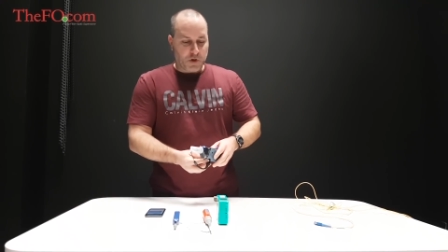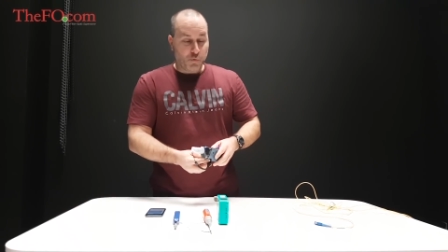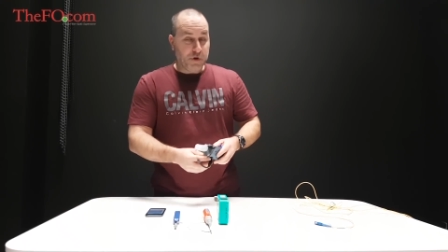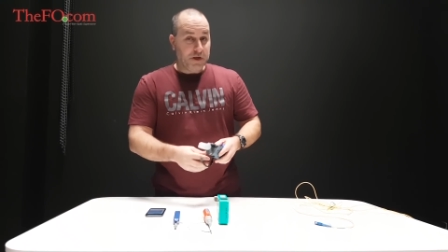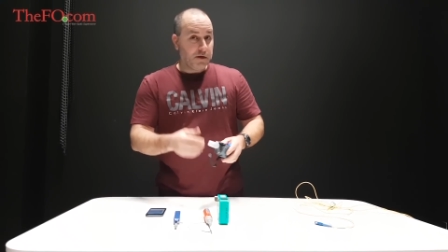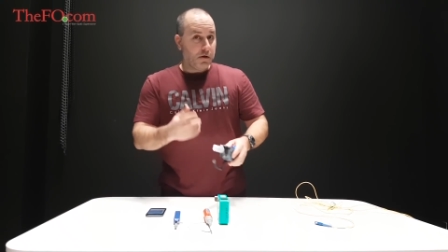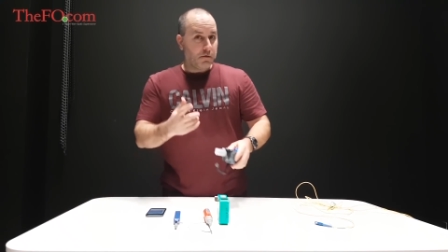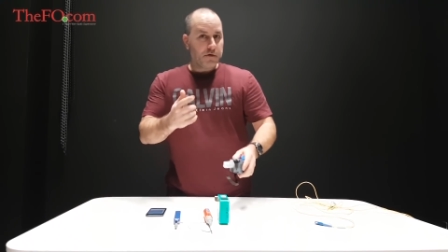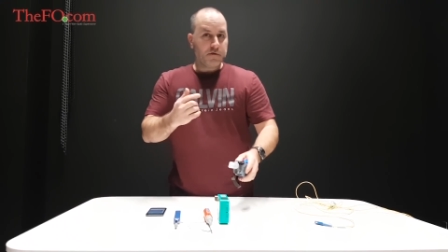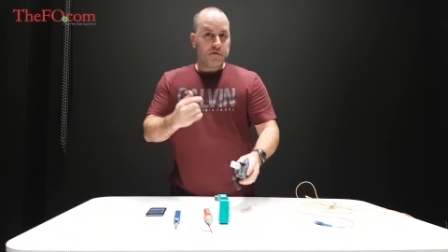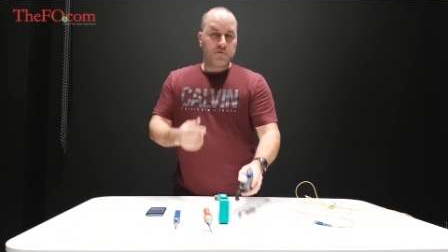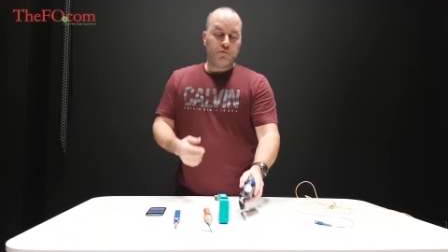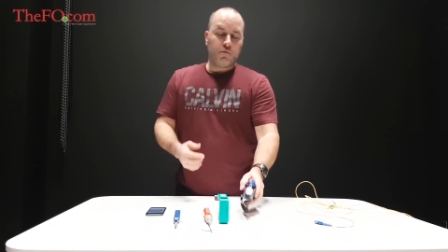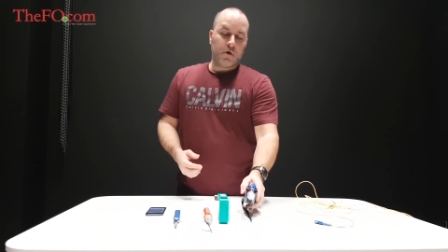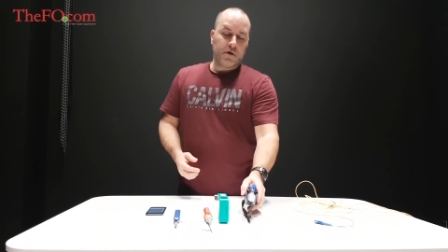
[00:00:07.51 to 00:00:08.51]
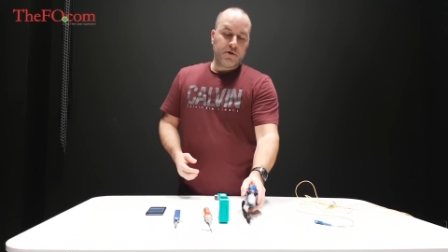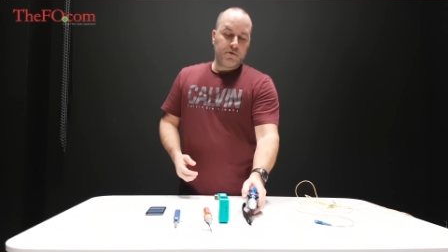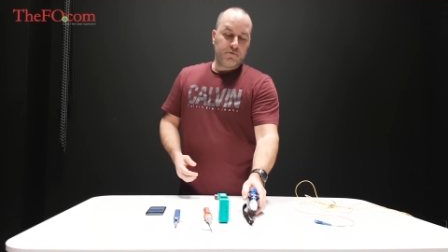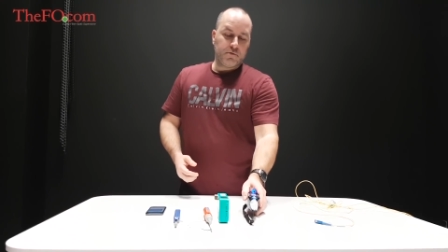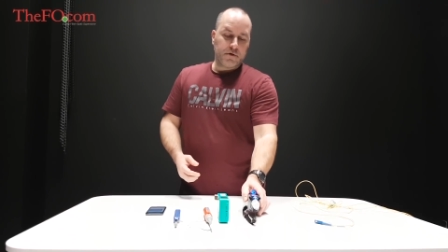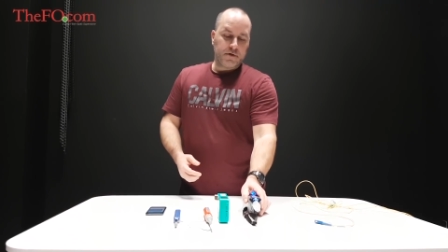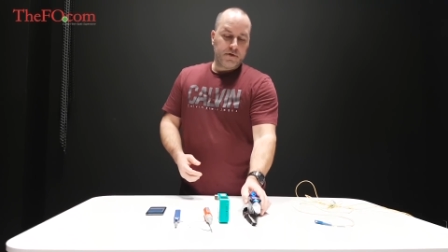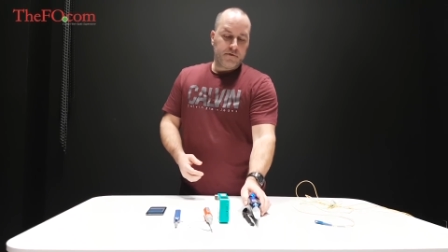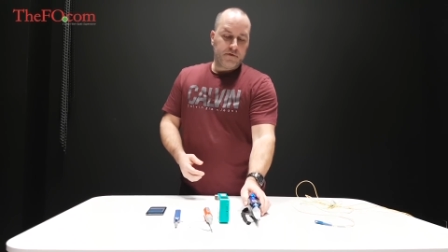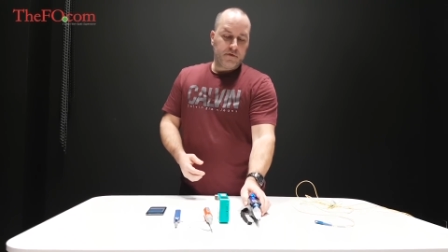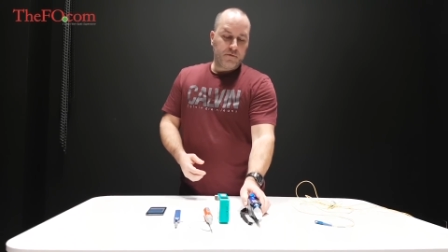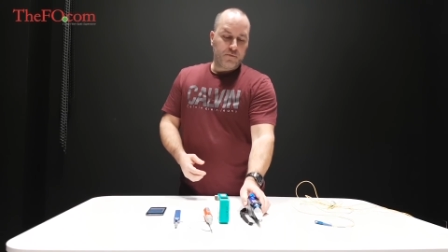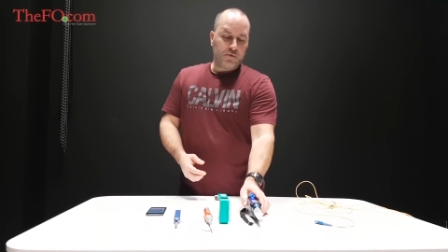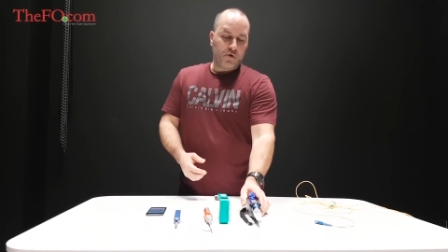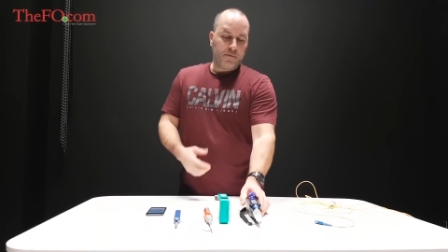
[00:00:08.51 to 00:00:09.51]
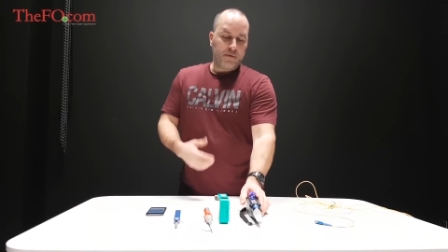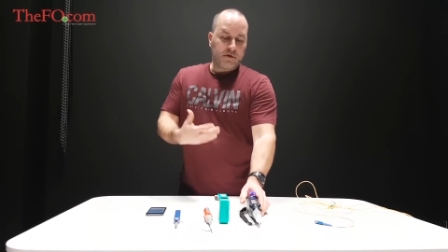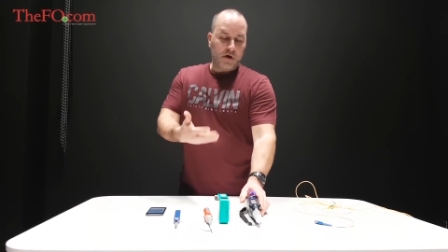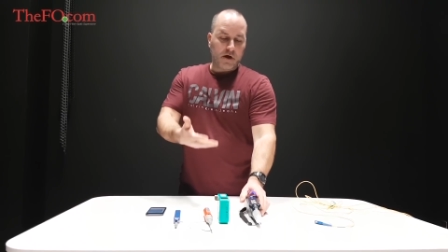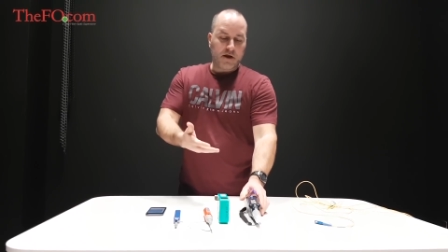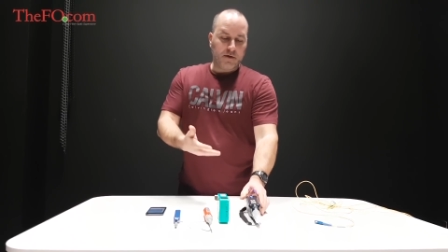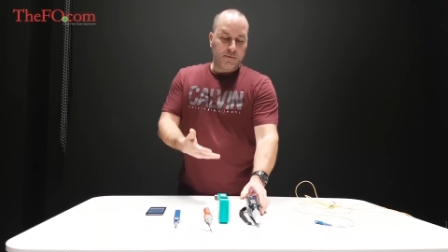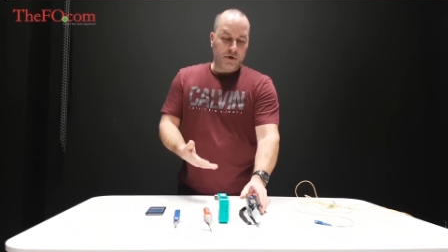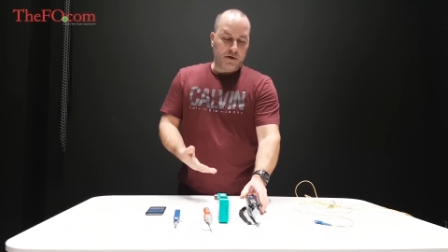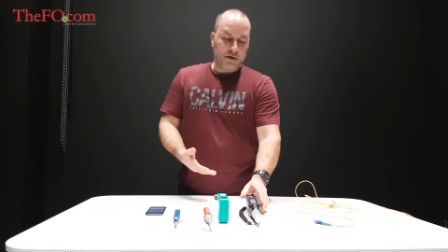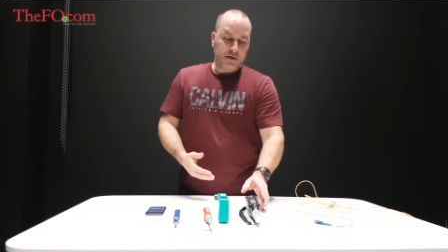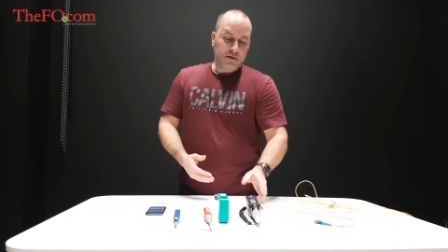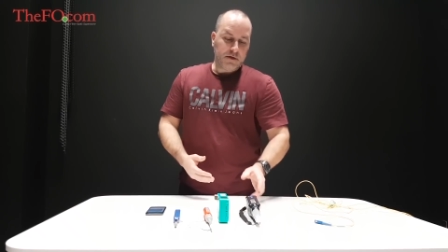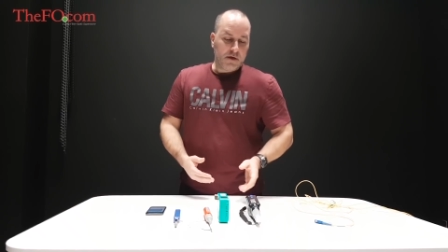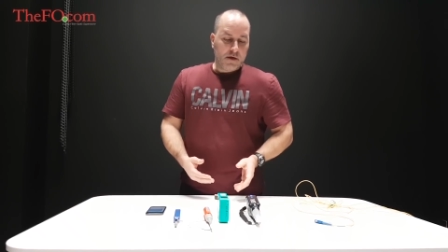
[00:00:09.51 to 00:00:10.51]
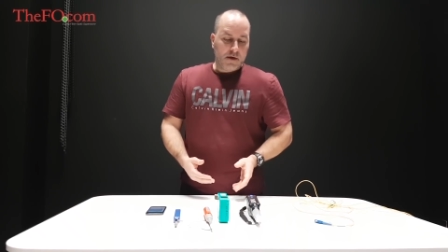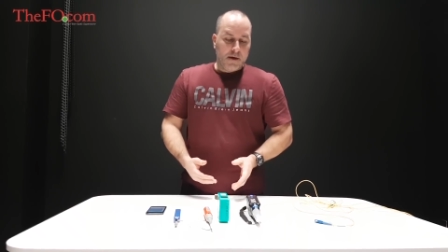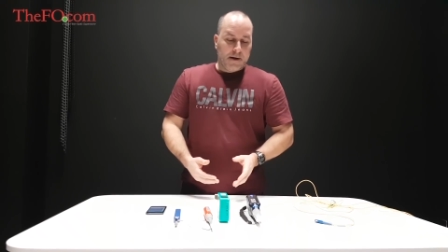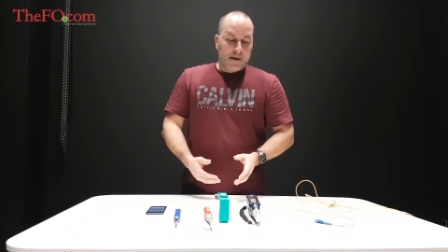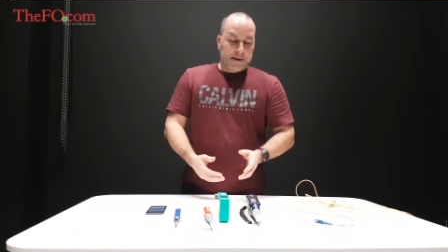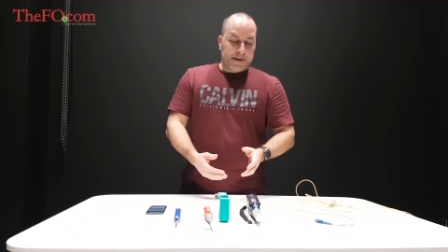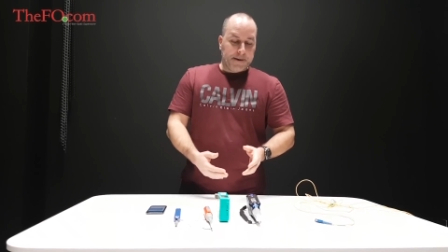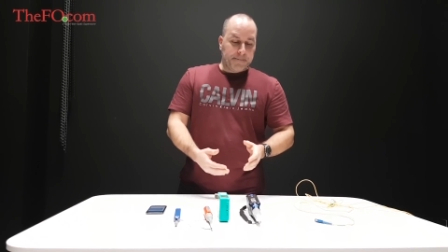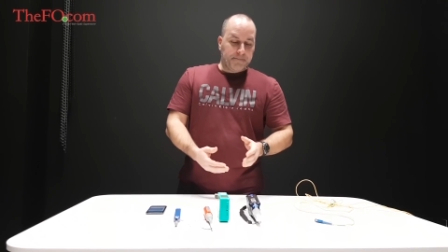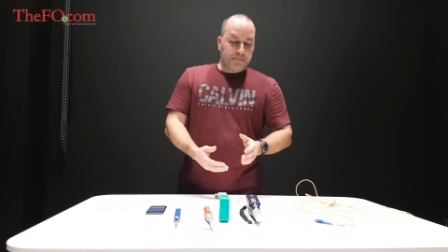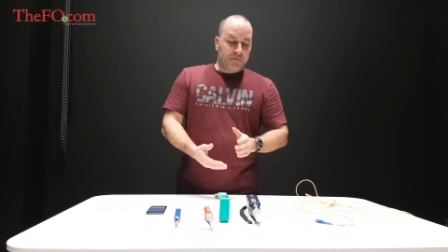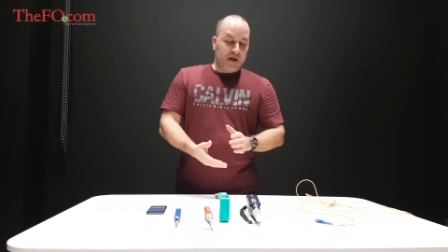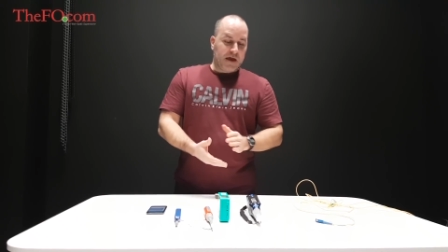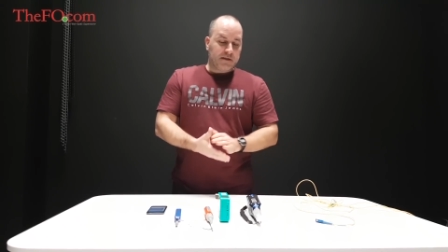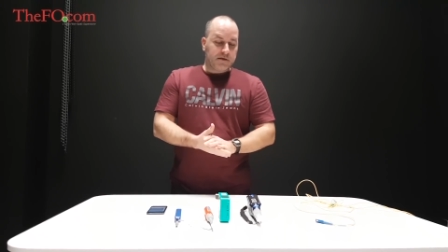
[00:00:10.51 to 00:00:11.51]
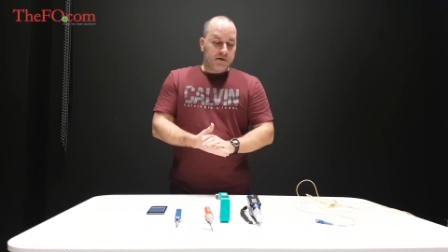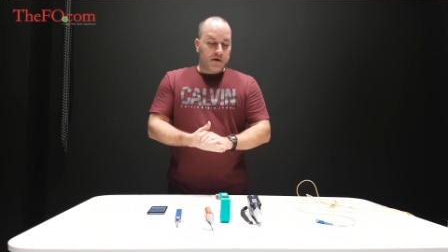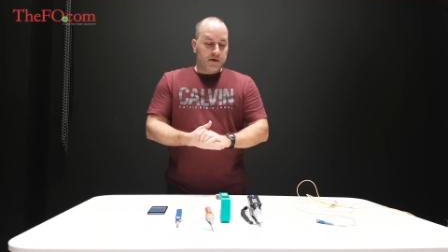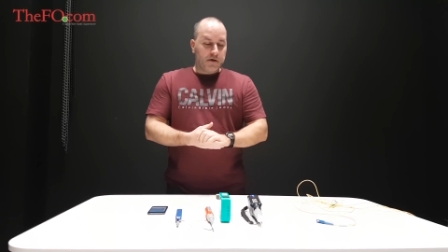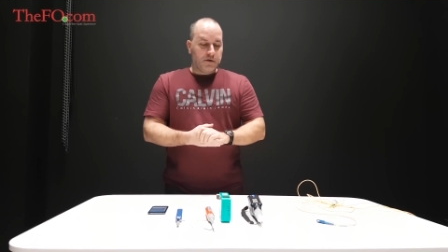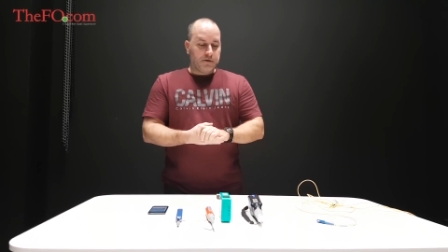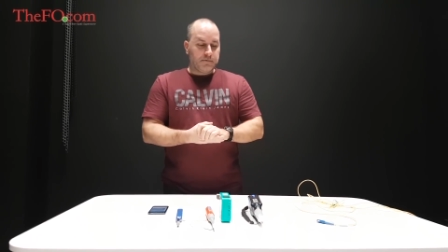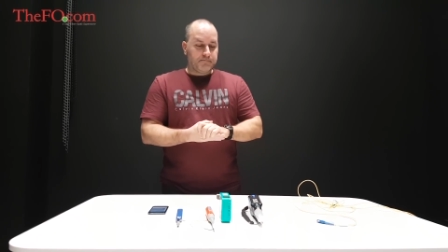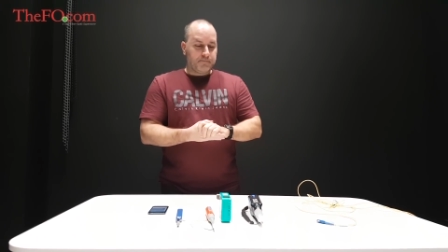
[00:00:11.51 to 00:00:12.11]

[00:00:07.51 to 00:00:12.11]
we noticed while you were using the probe and talking about it um, that uh,